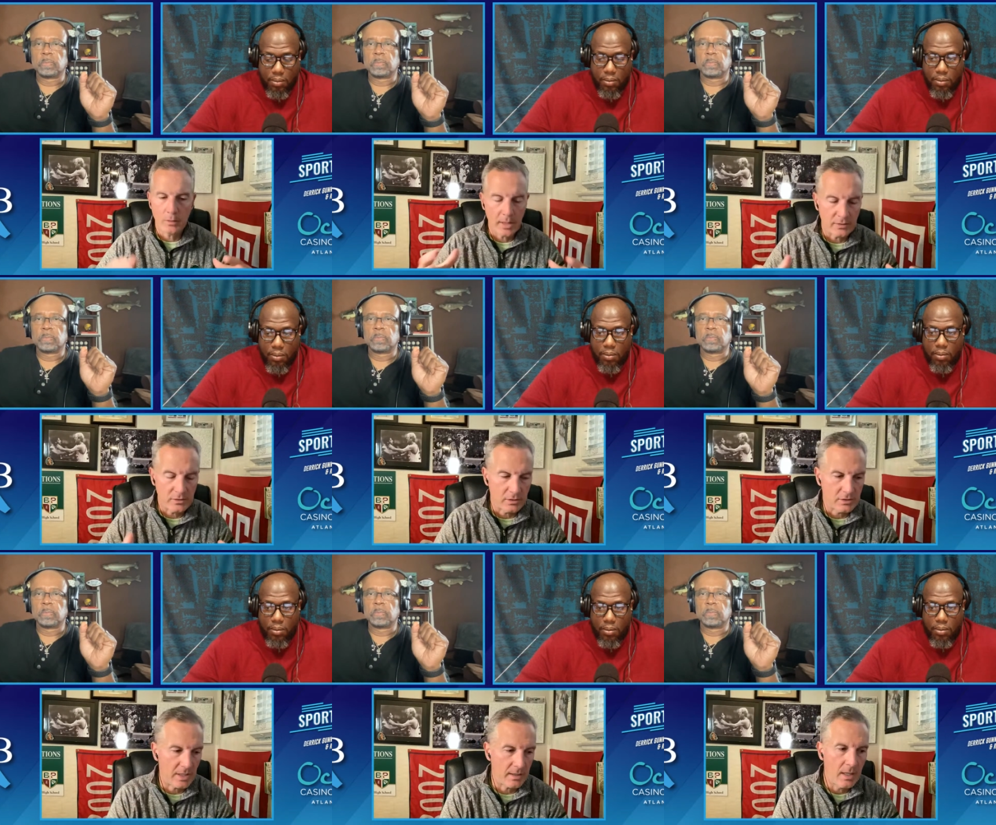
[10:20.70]
Speaker 1: you guys
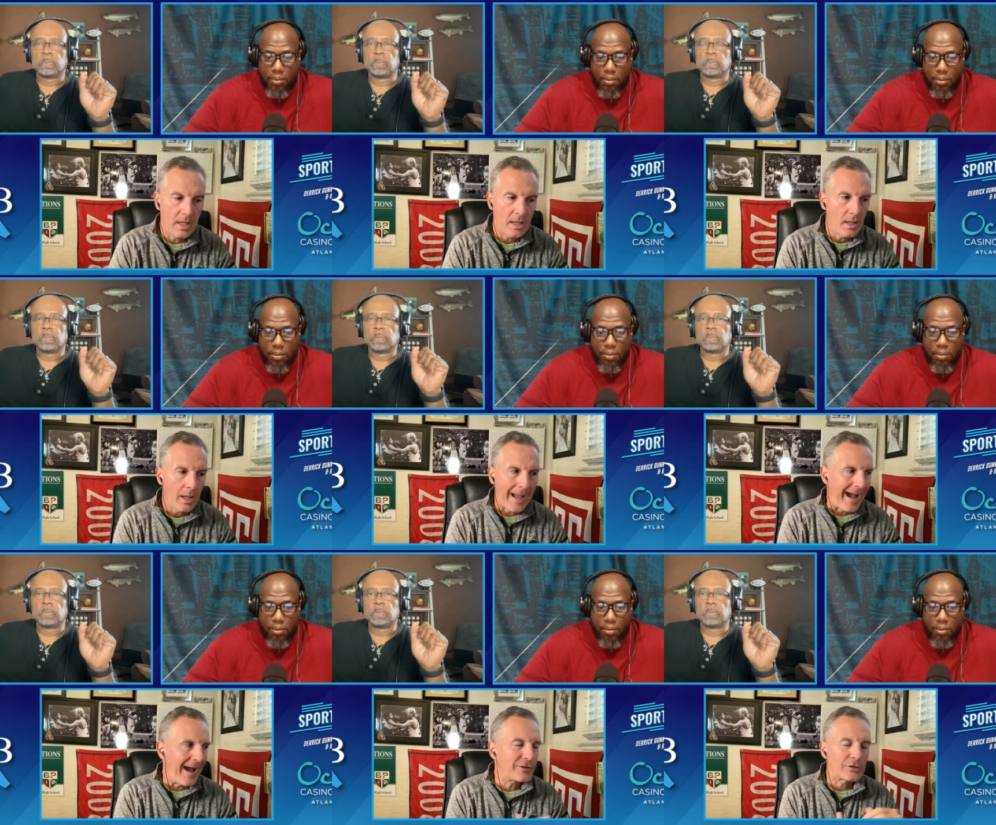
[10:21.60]
just said,
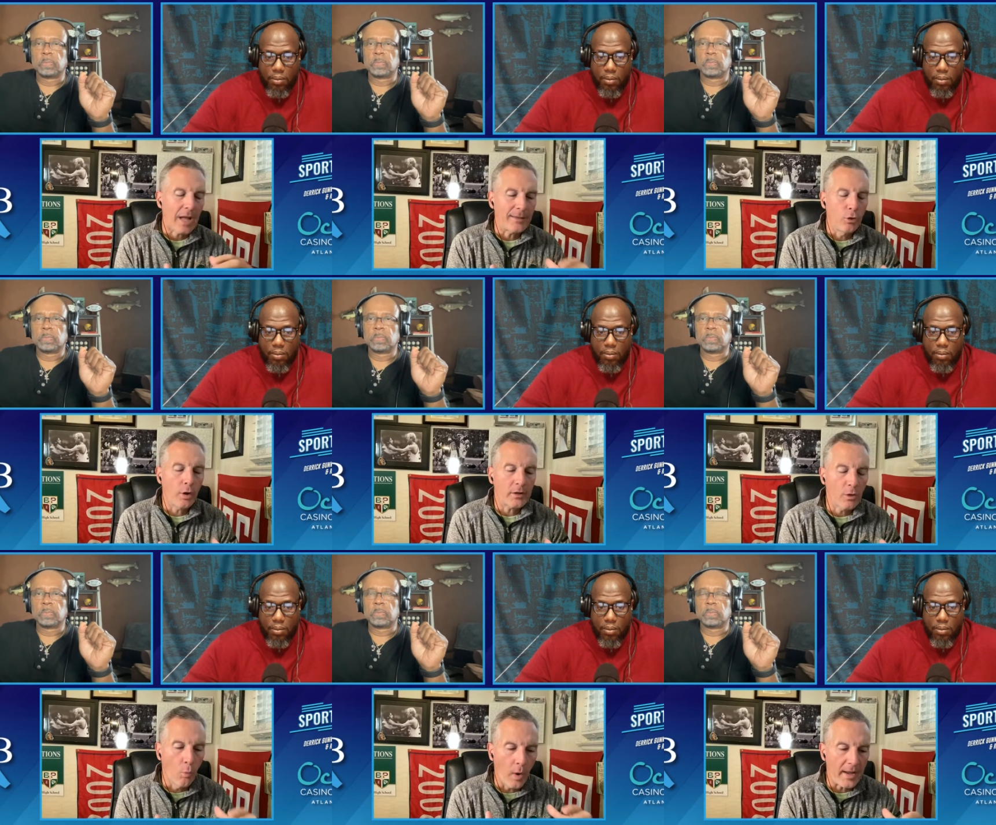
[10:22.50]
I look at
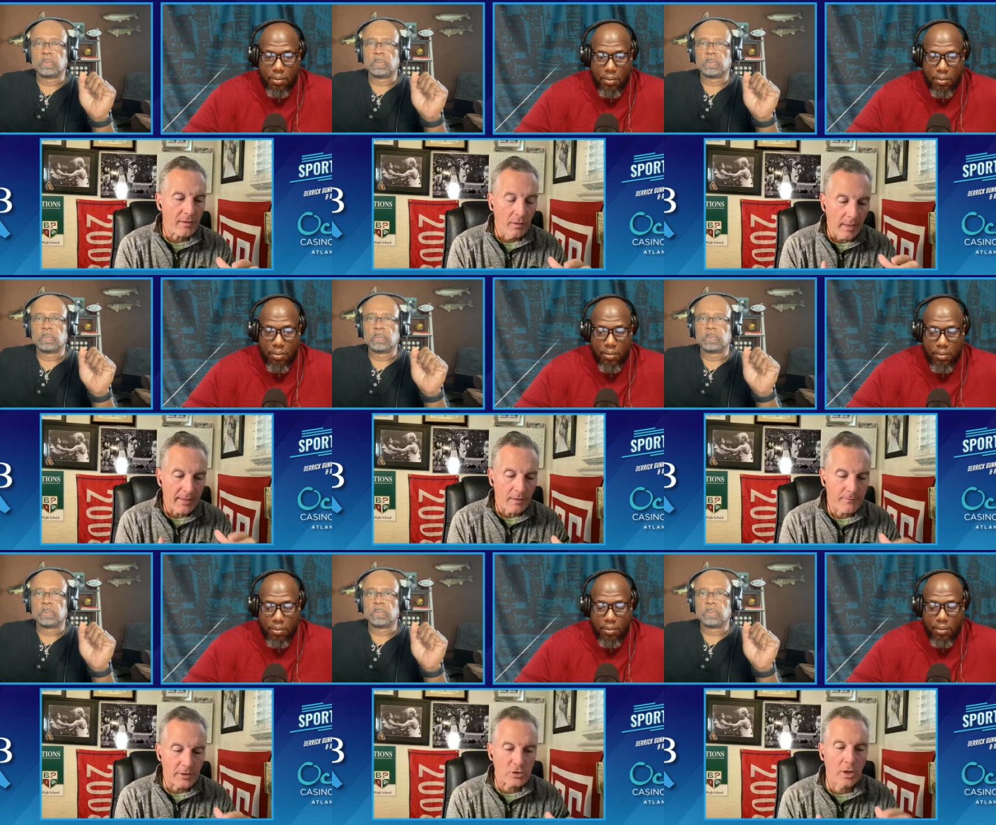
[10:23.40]
the way they
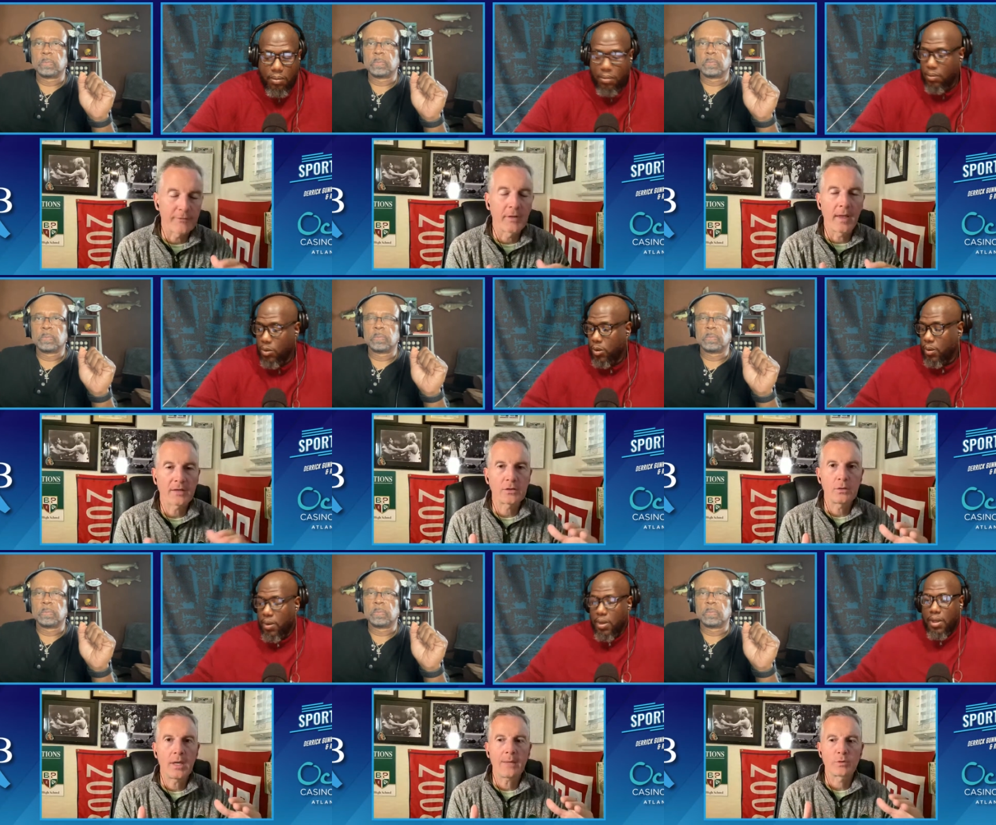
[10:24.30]
finished off the last
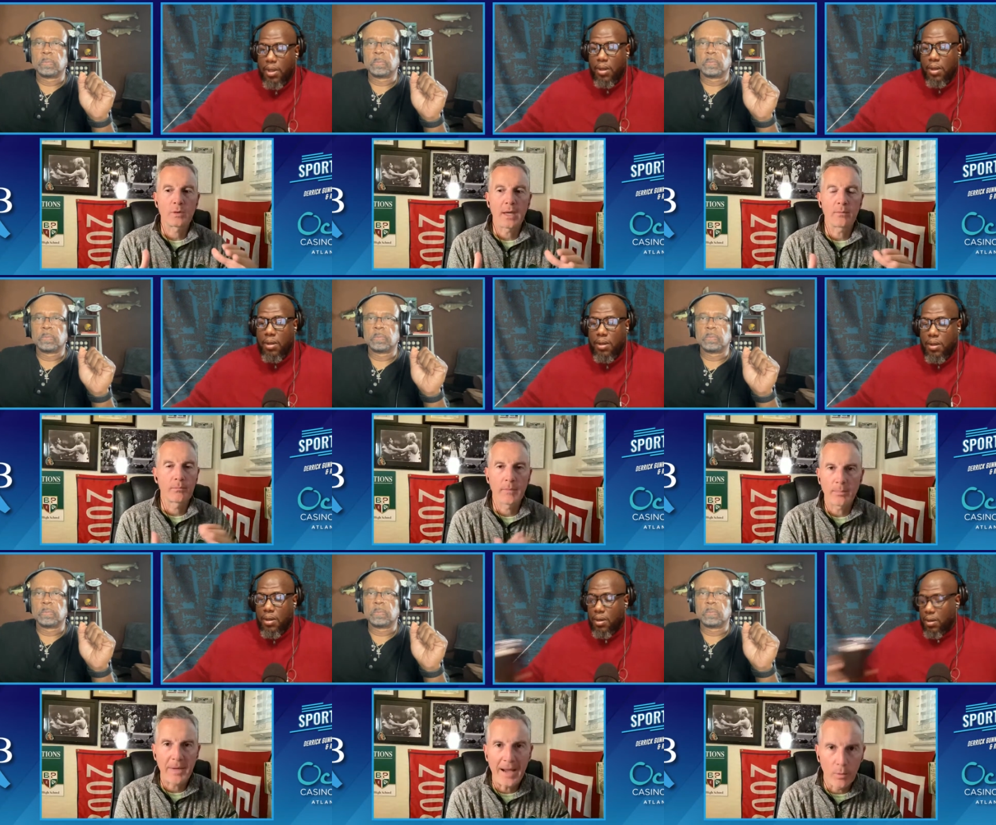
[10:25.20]
two games with that
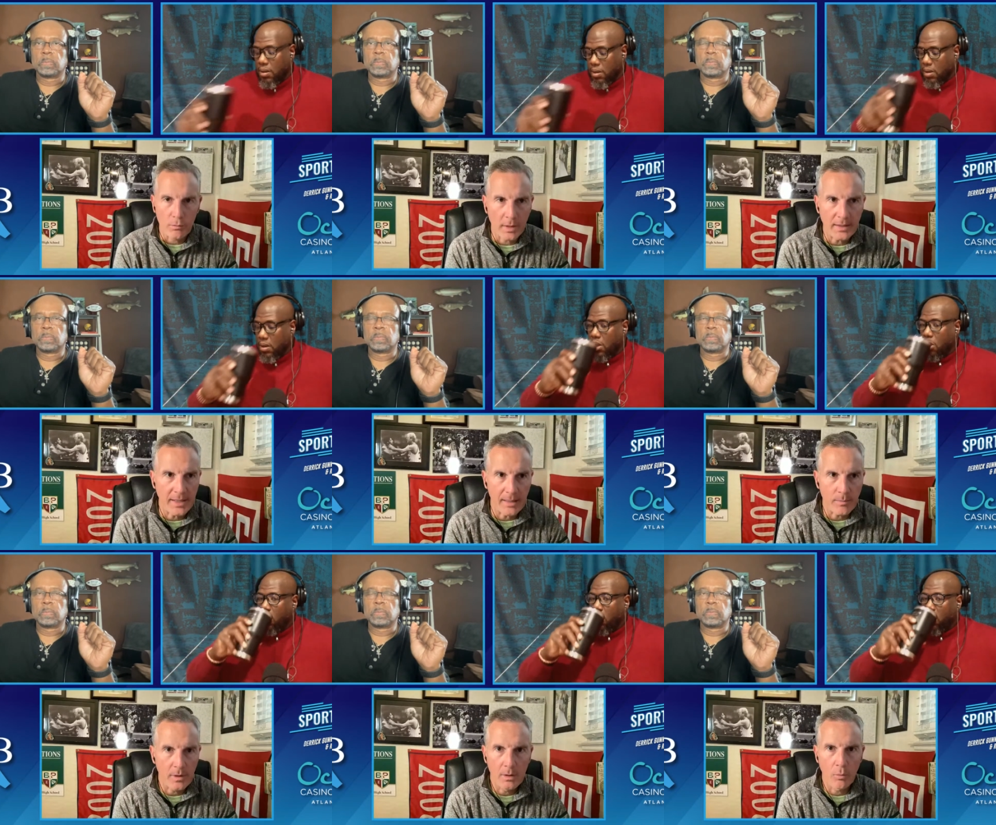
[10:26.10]
power running game
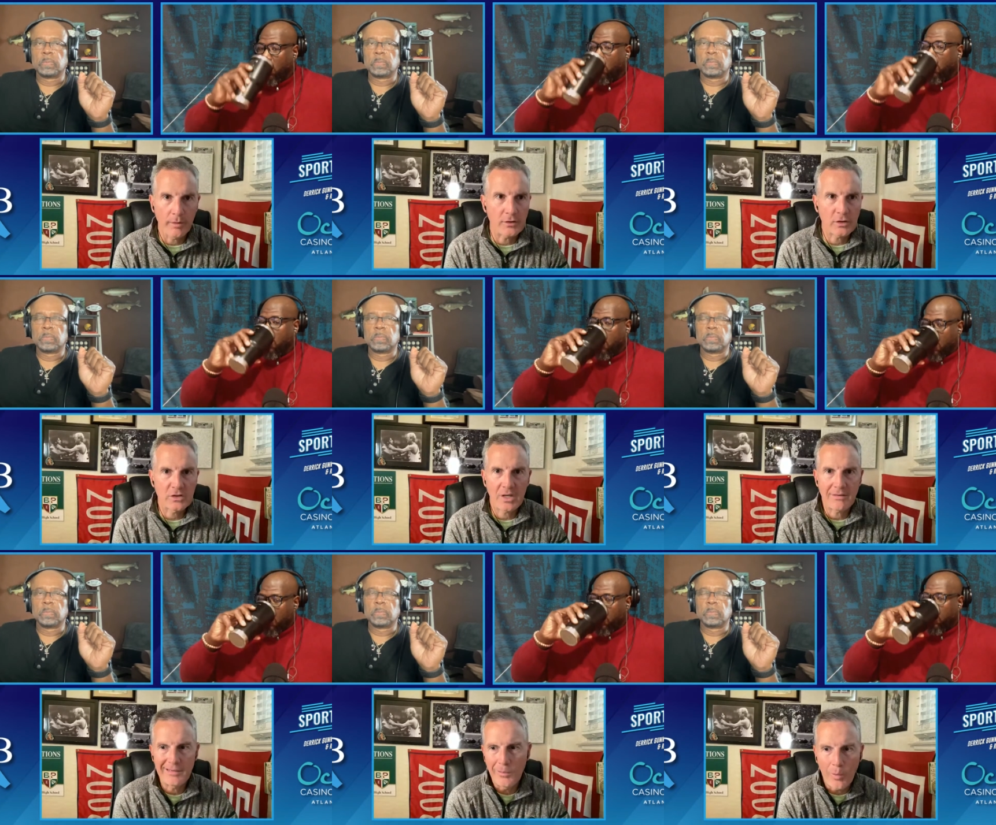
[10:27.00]
where they just
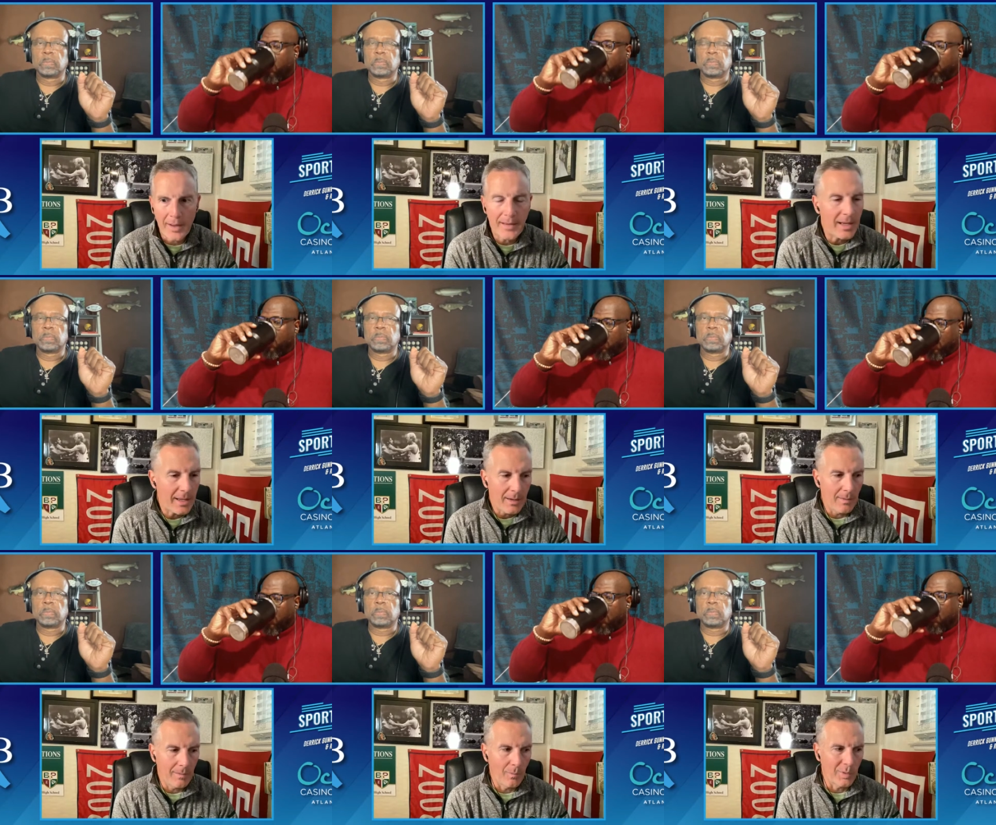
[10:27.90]
said, you know what,
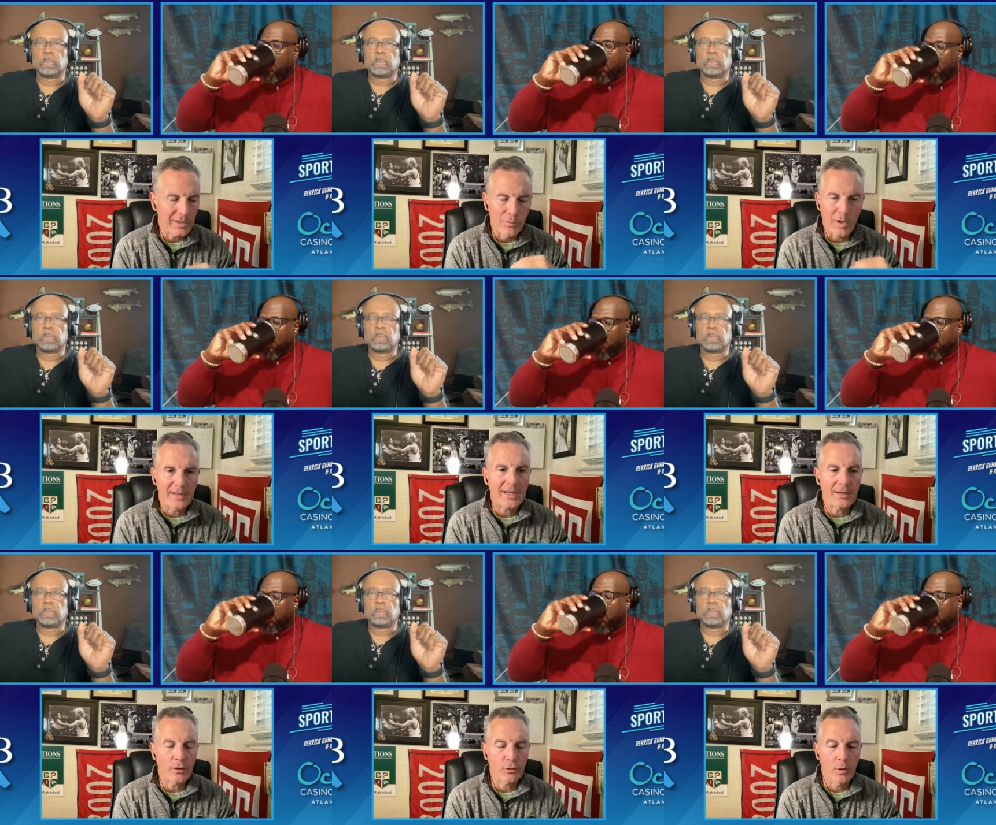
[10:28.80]
we're going to run it
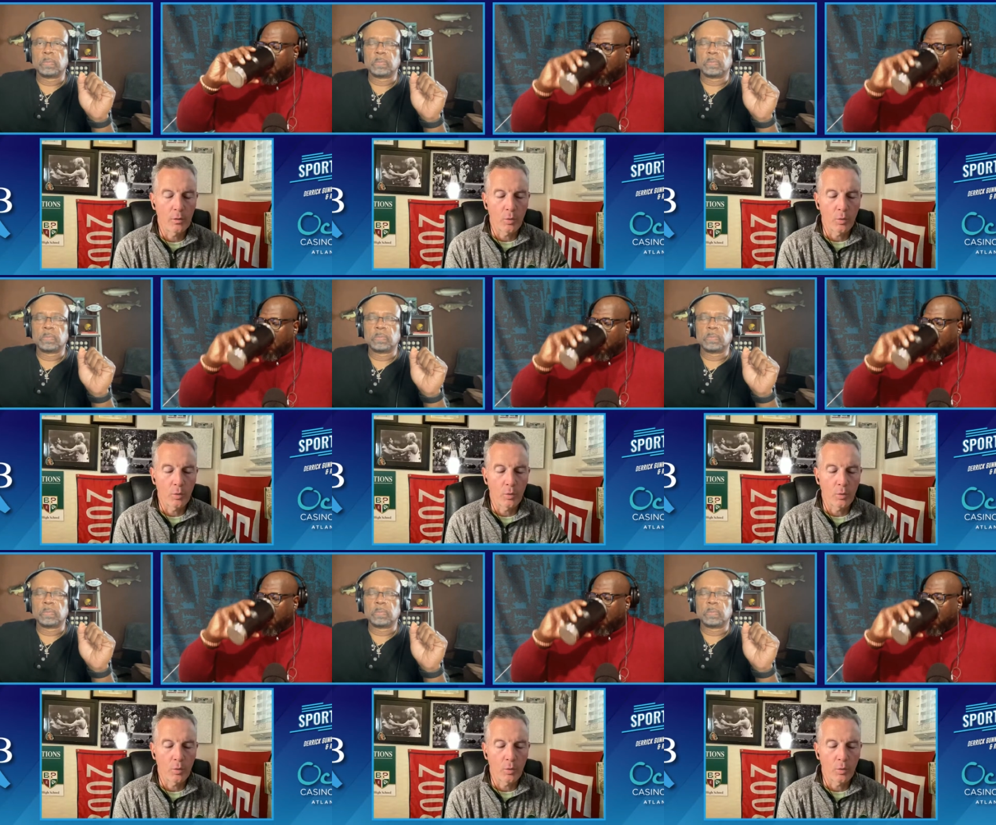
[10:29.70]
down your throat.